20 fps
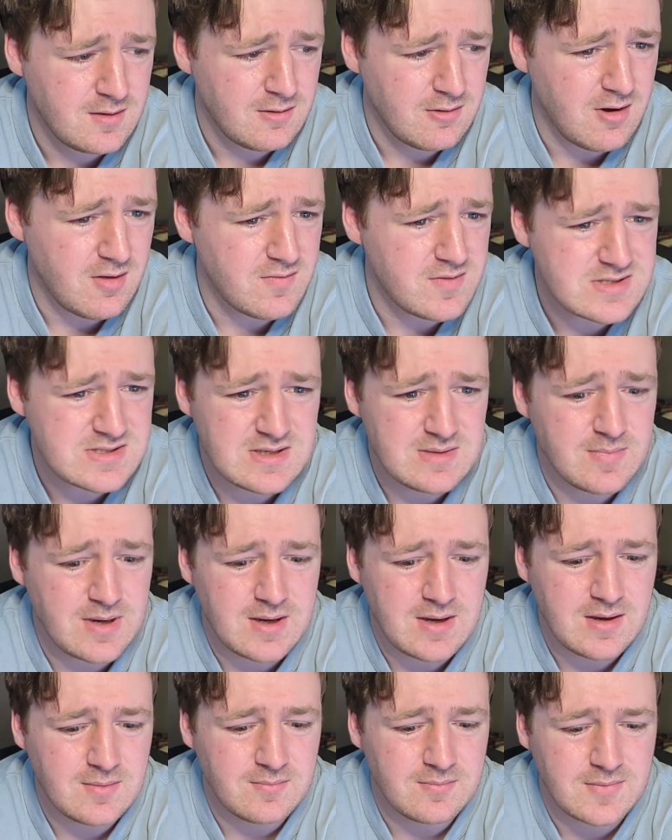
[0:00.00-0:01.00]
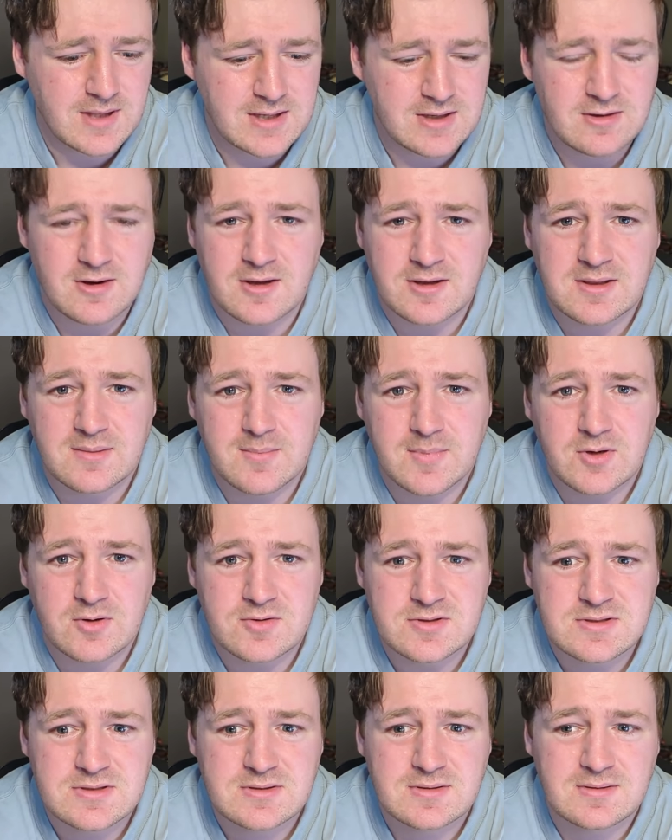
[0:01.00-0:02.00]
Obviously, I'm like not the
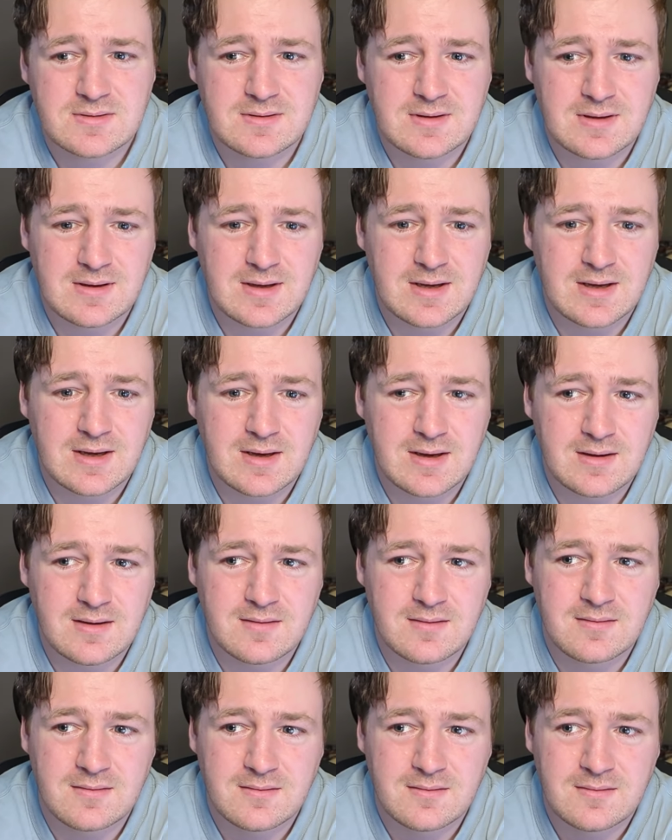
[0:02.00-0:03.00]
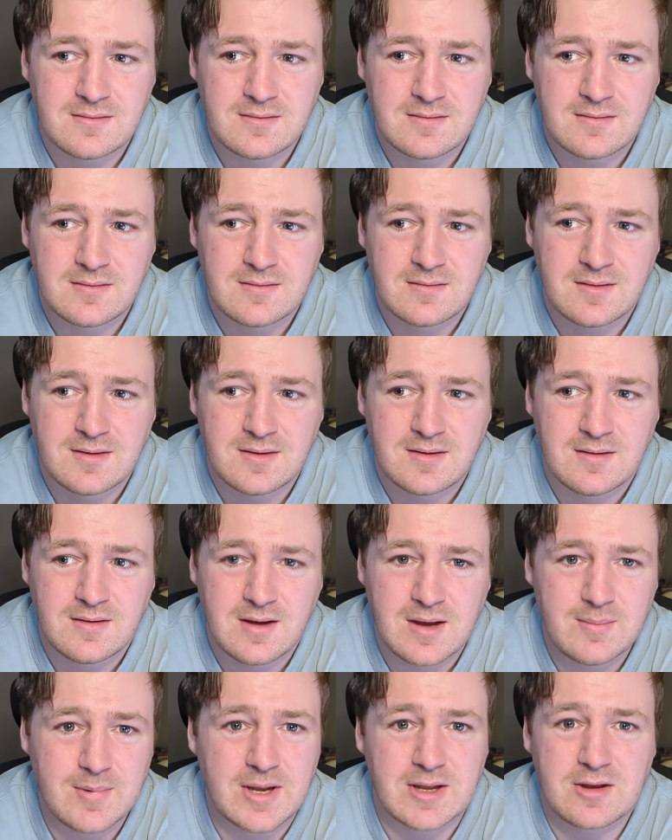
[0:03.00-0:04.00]
most, I'm
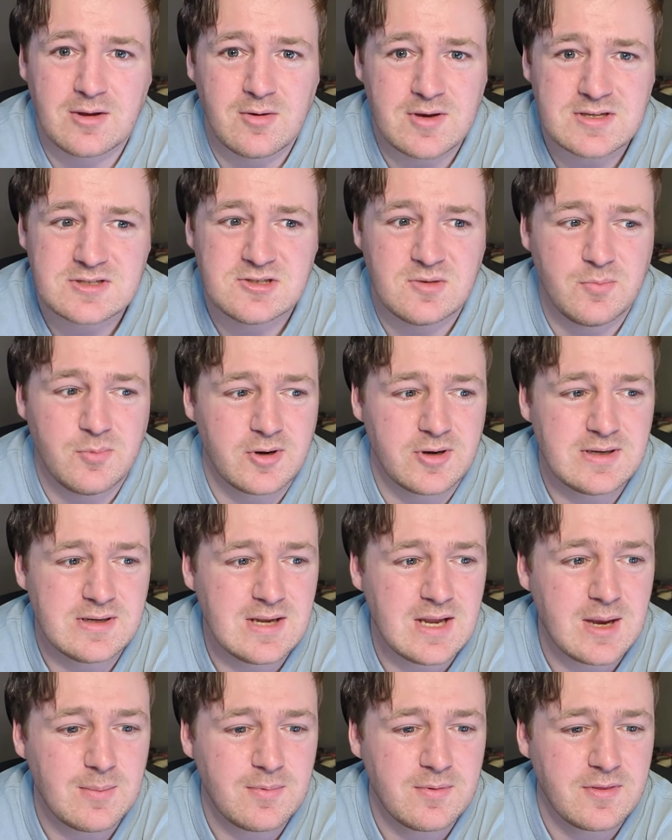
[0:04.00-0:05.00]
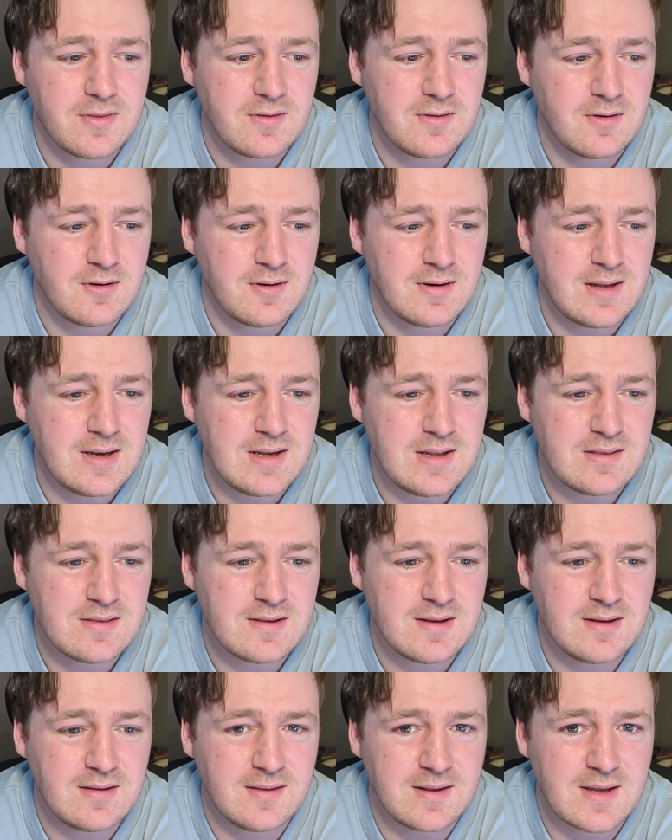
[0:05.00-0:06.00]
not going super in depth on
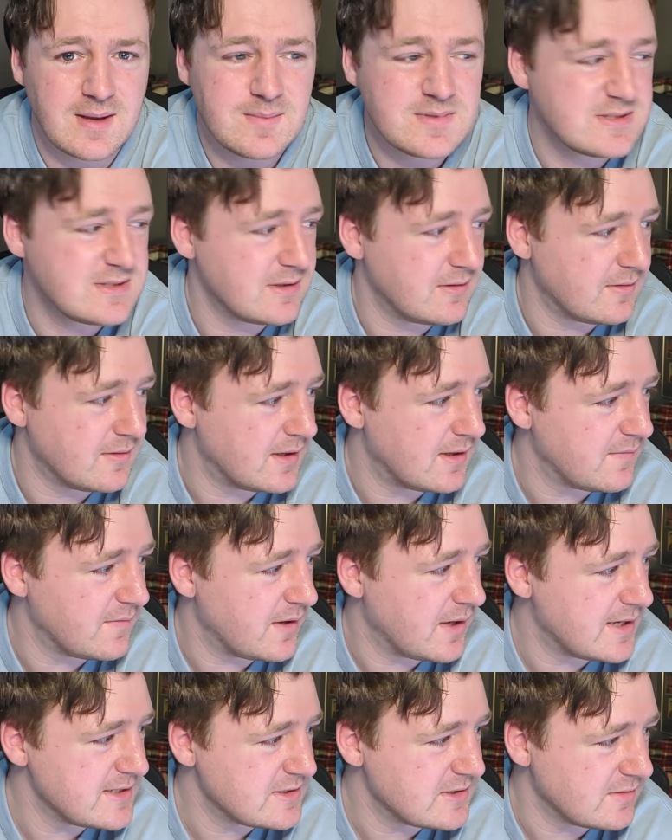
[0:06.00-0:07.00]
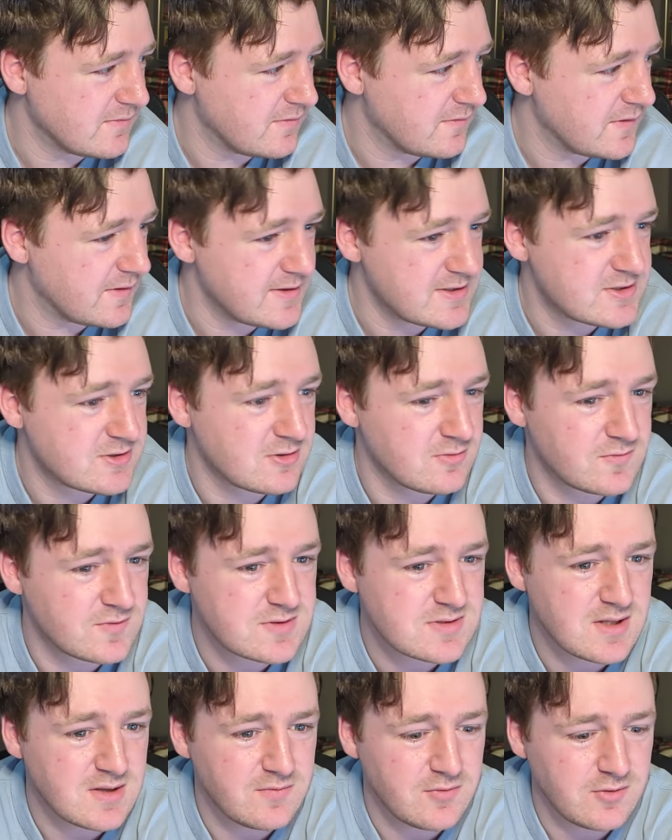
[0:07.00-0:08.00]
anything. Like I still have a very
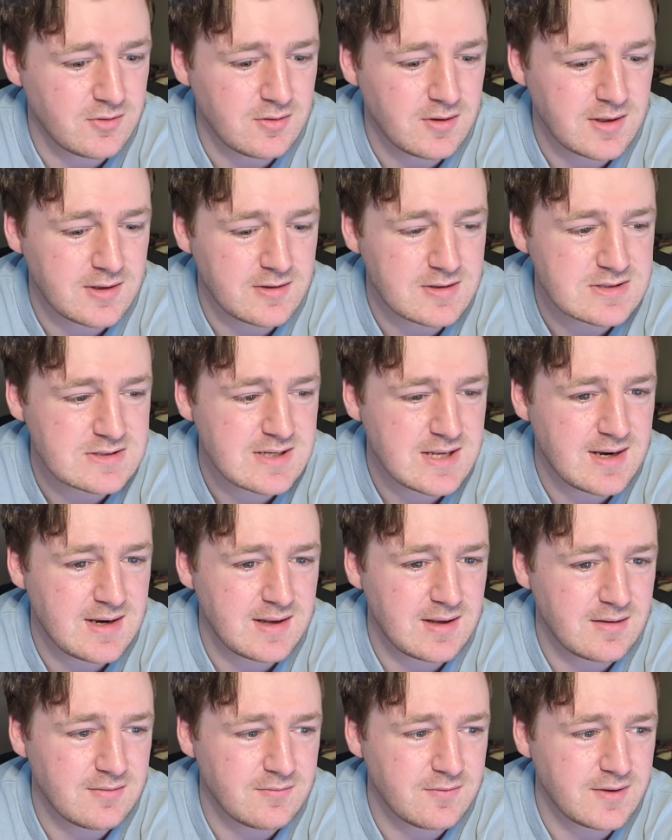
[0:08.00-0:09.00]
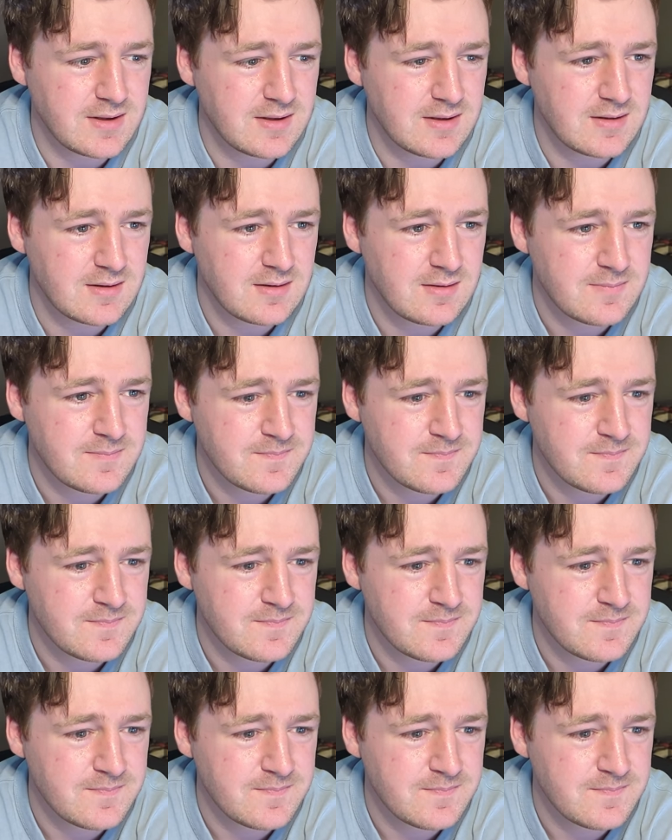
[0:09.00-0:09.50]
surface level understanding of like,